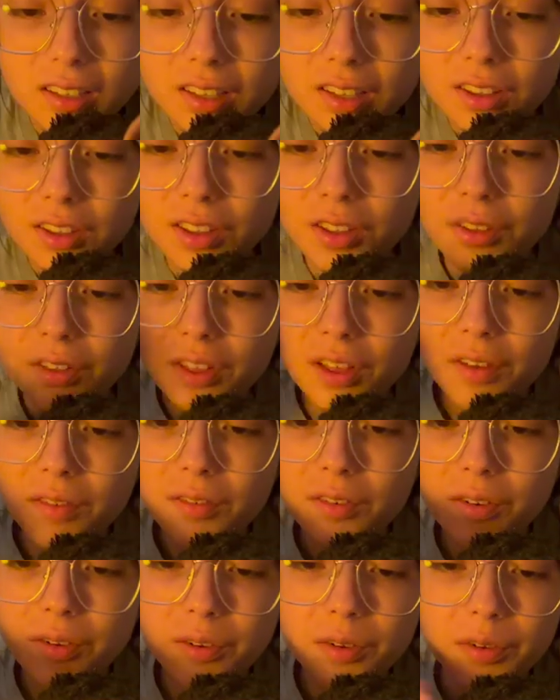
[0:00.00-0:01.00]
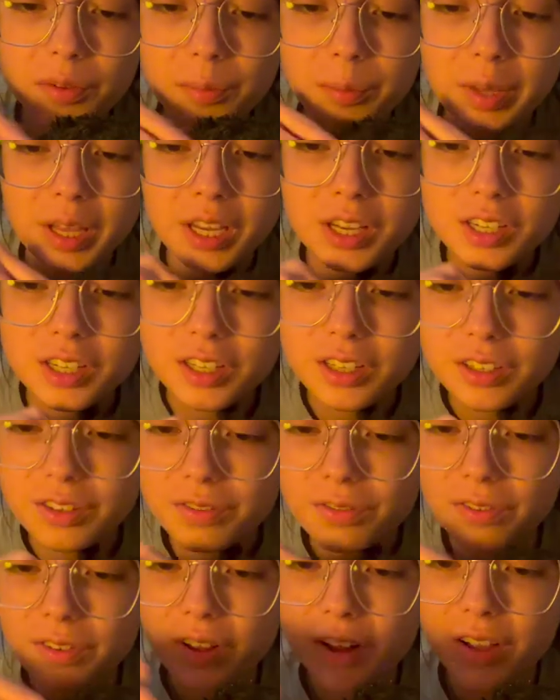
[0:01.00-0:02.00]
So several pigeons
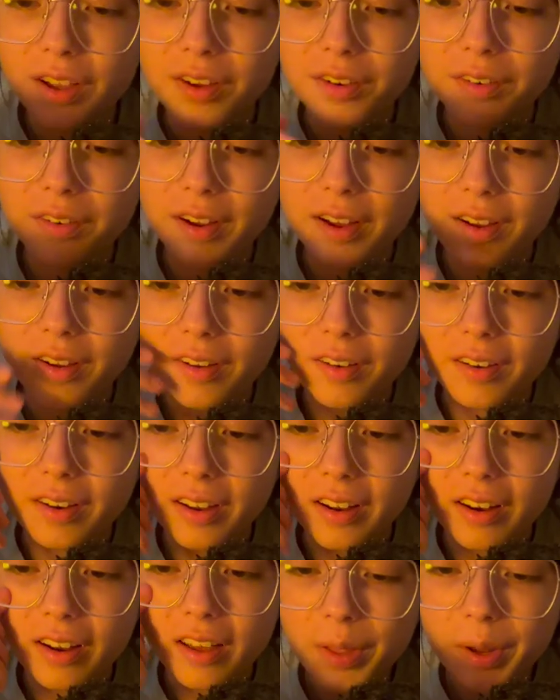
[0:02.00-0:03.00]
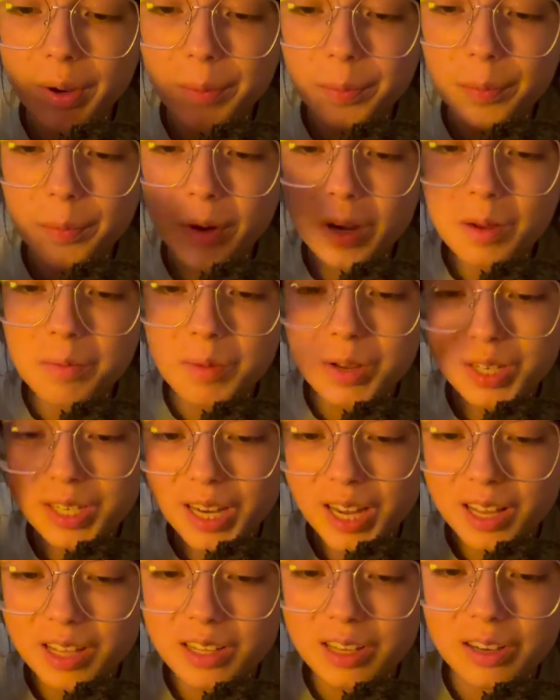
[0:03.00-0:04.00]
fly around and are pretty much
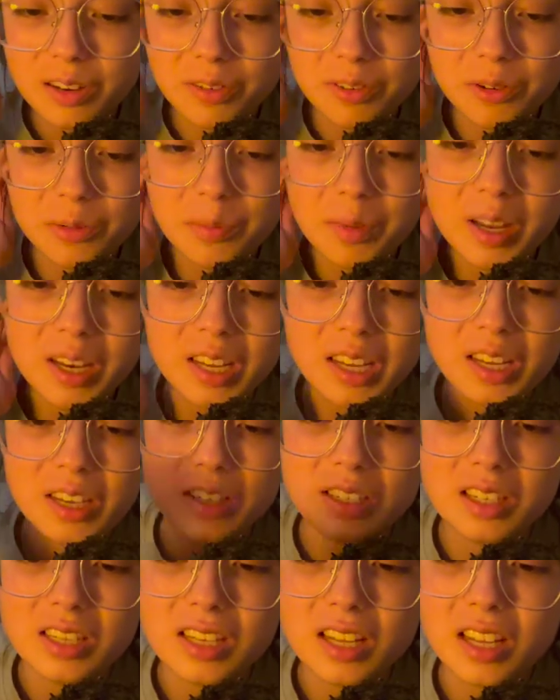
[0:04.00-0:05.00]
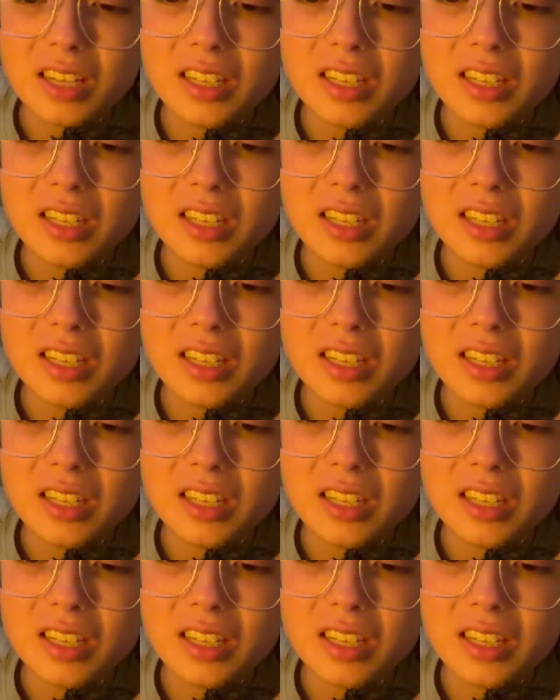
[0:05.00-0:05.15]
asking her for money, and she says,